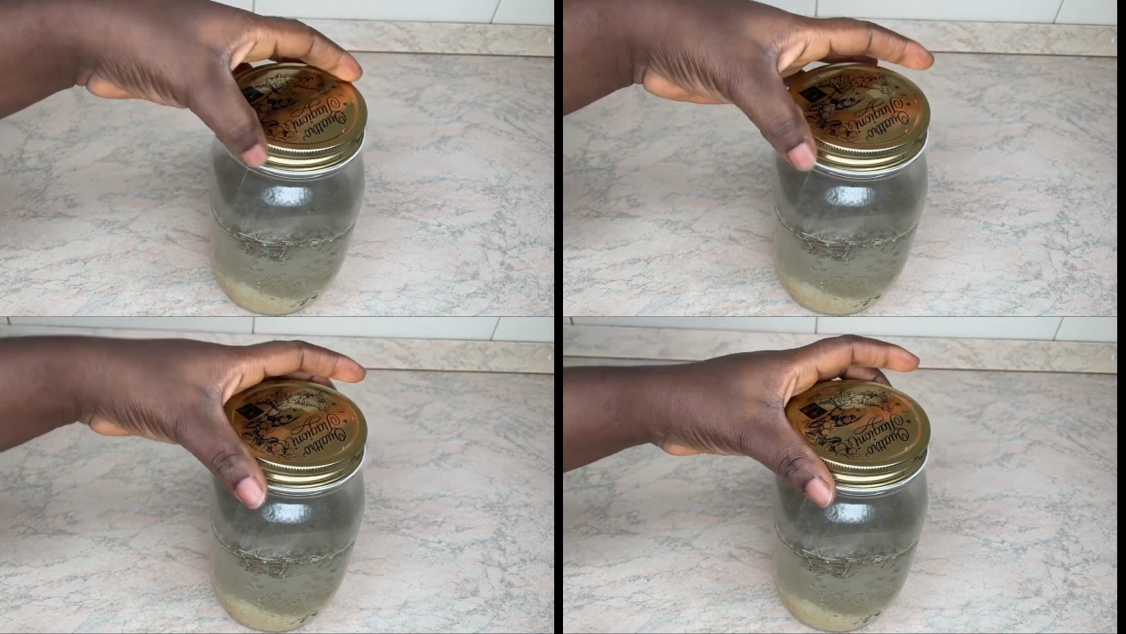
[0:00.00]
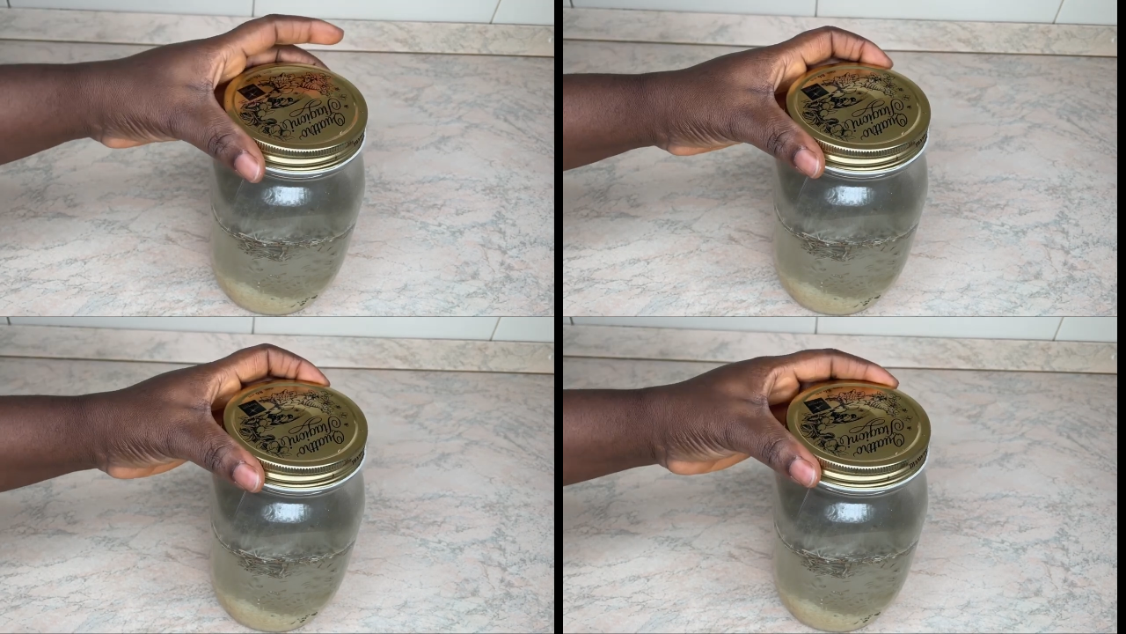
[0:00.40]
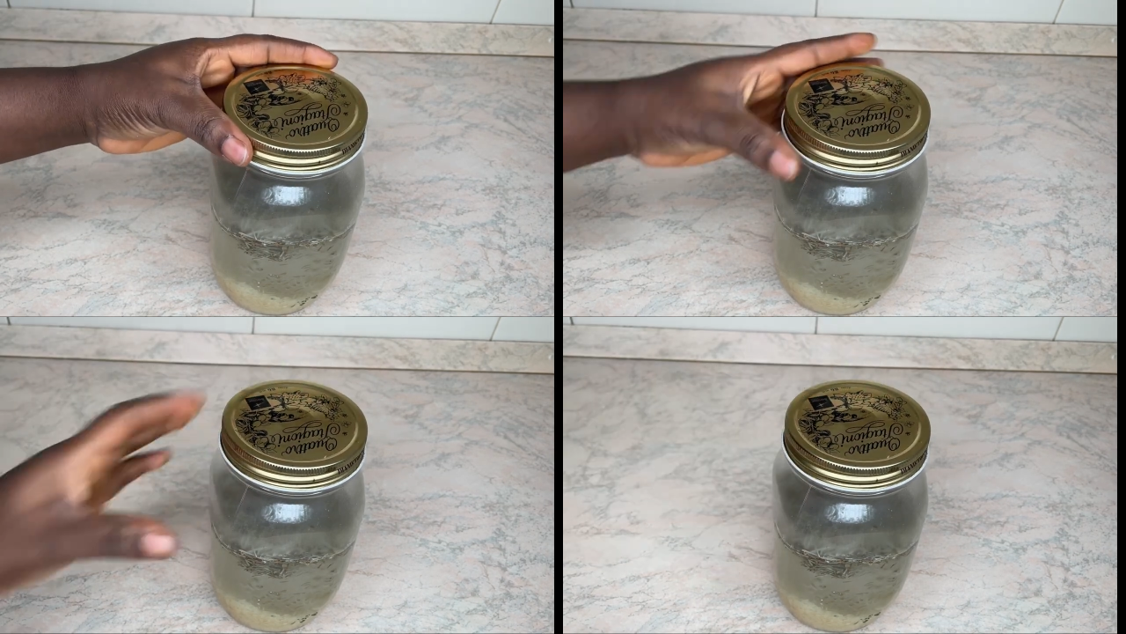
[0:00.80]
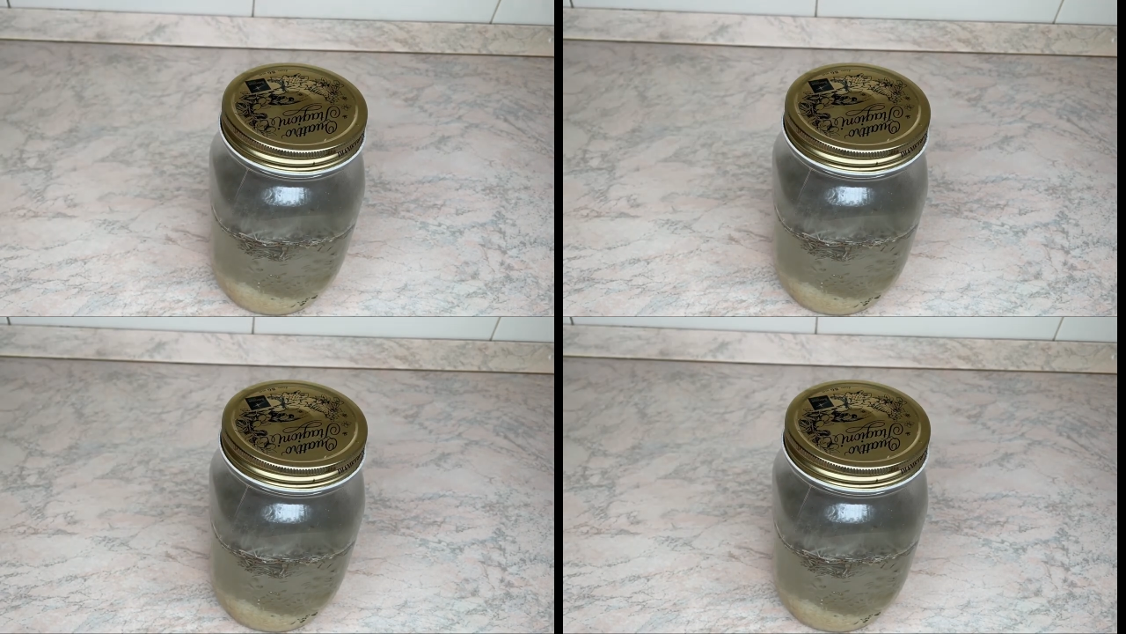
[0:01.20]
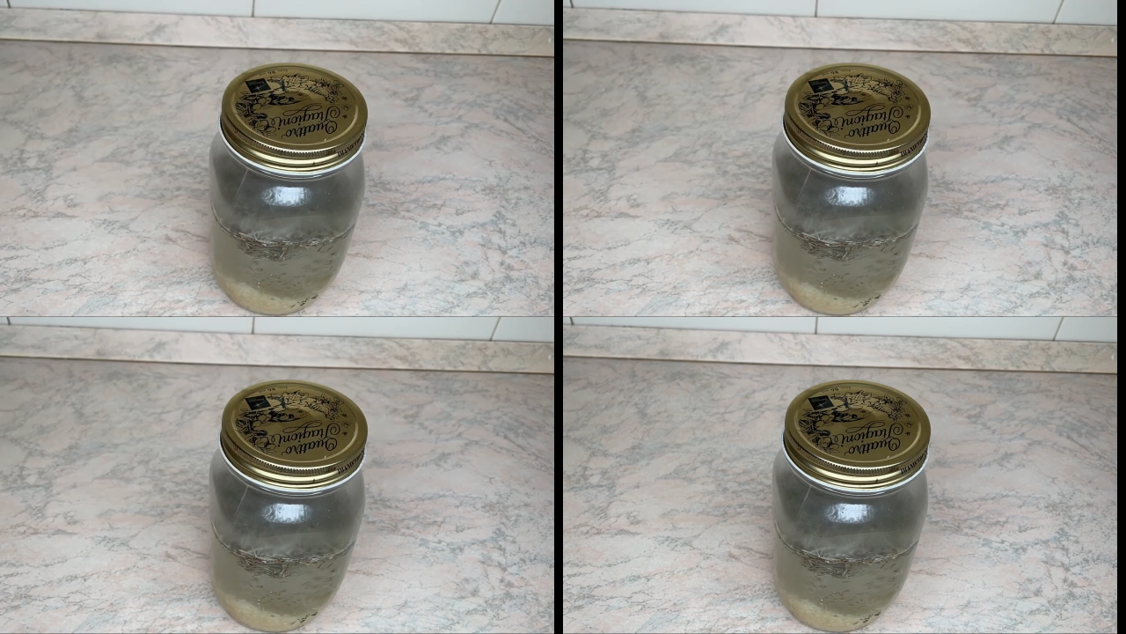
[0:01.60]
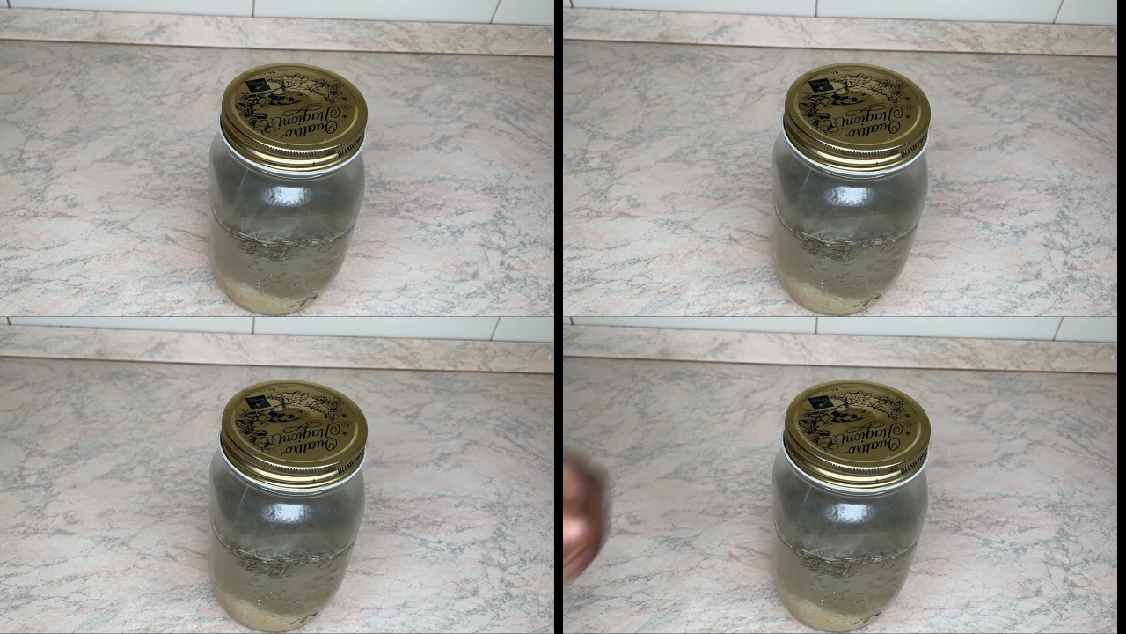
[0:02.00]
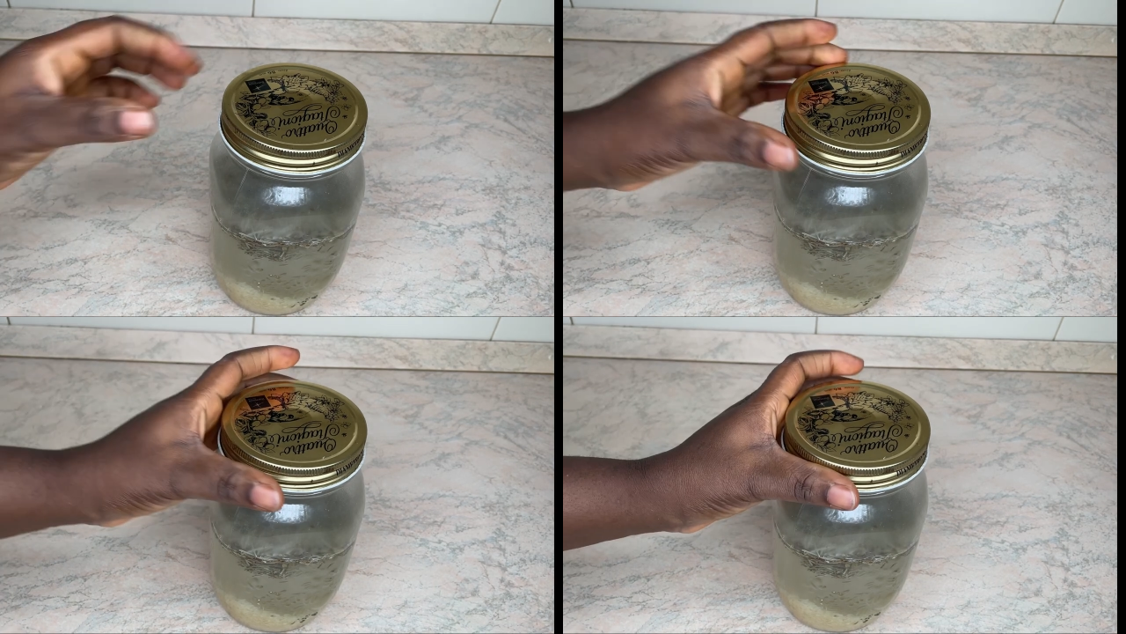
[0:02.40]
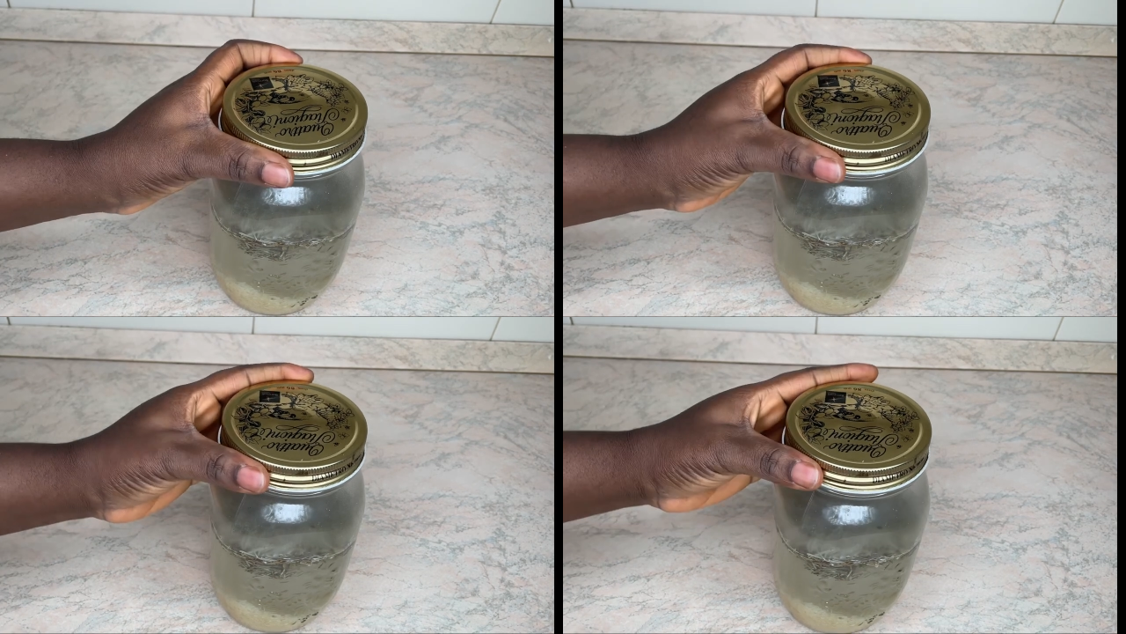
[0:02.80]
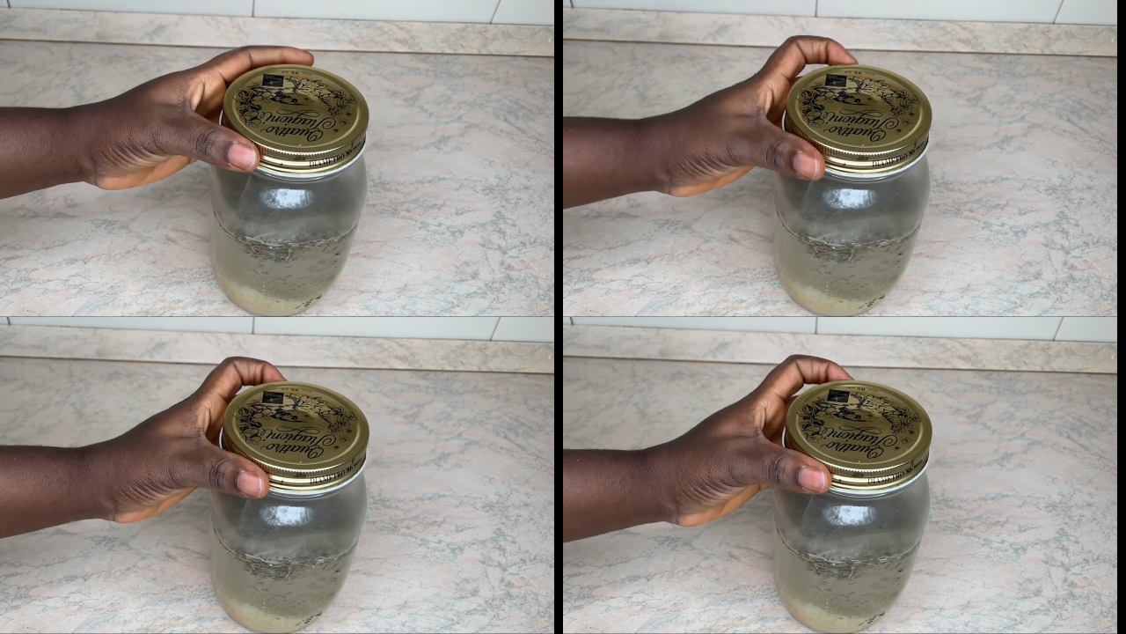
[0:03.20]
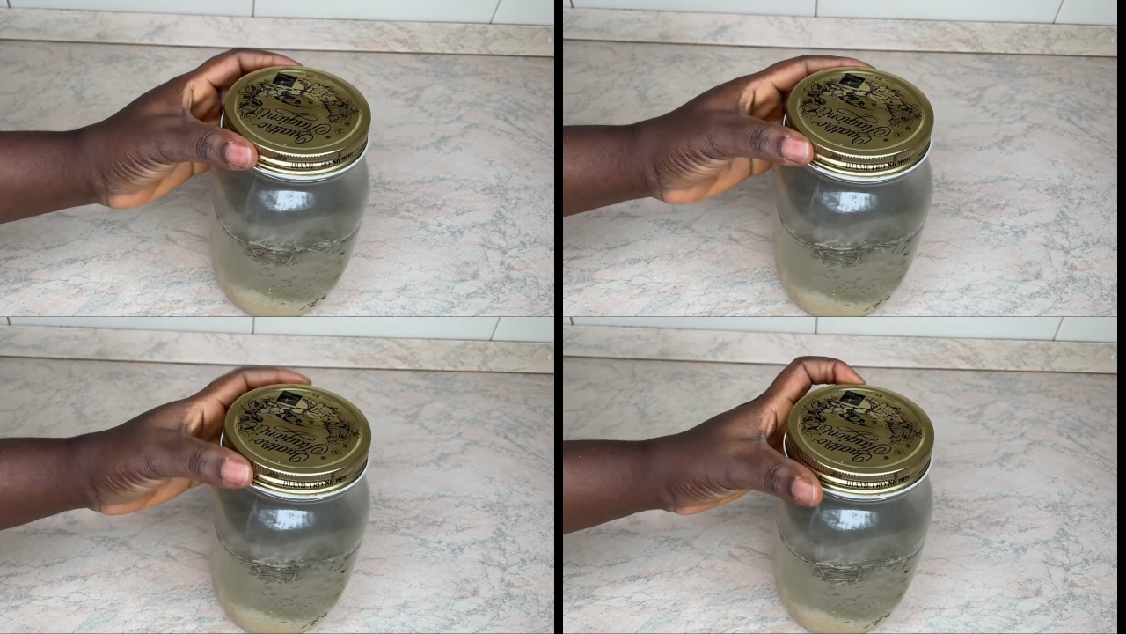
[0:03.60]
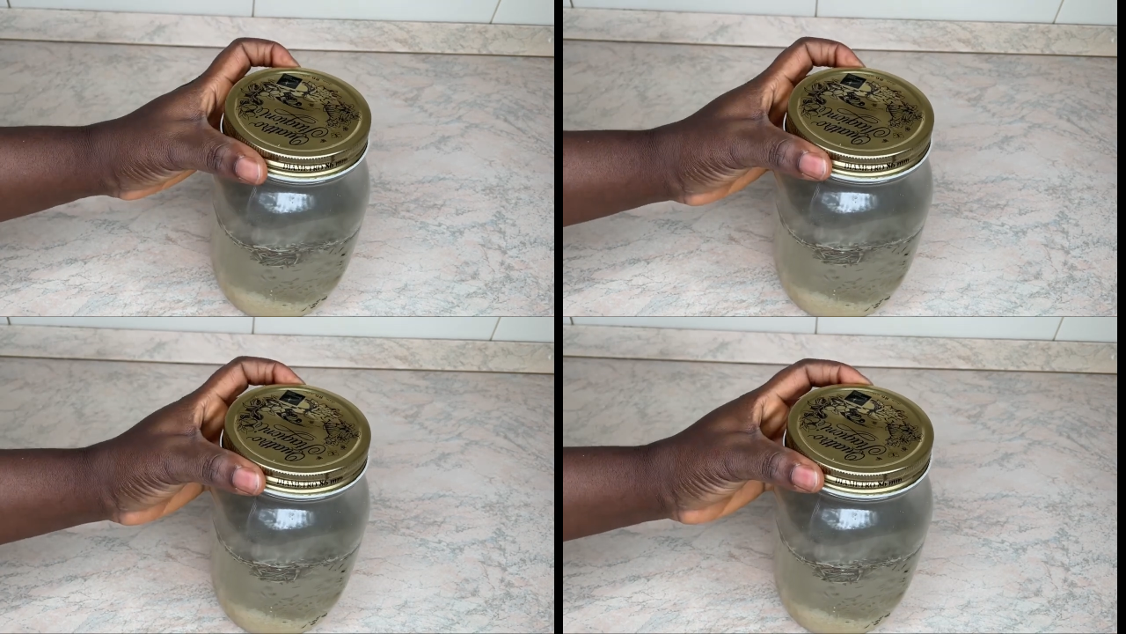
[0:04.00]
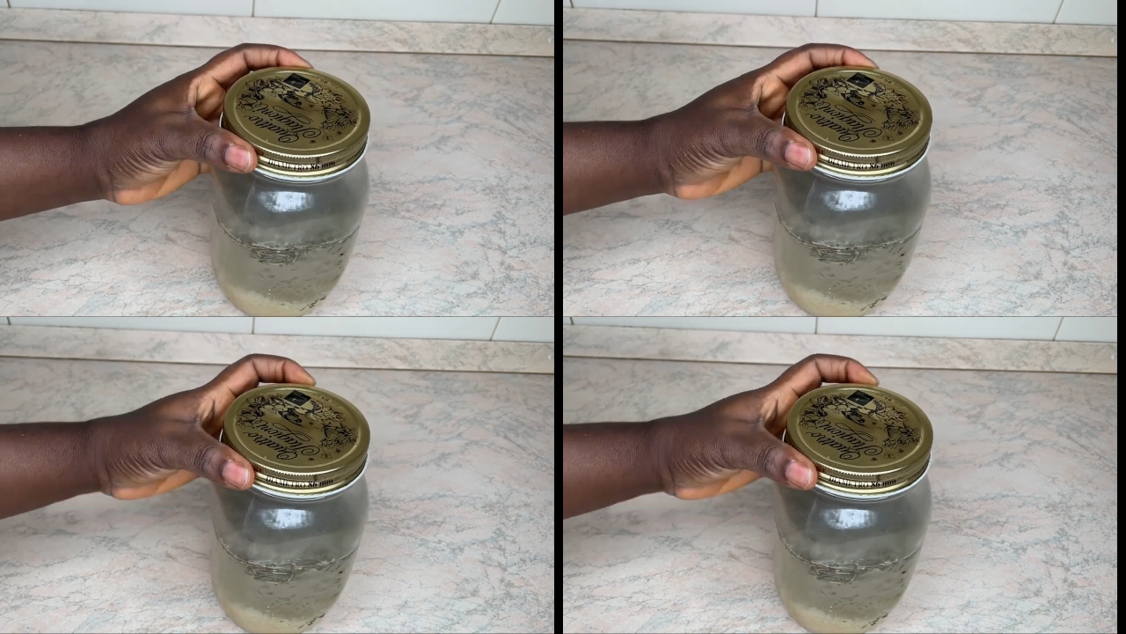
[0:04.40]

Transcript: No face is visible, so there are no lips to read.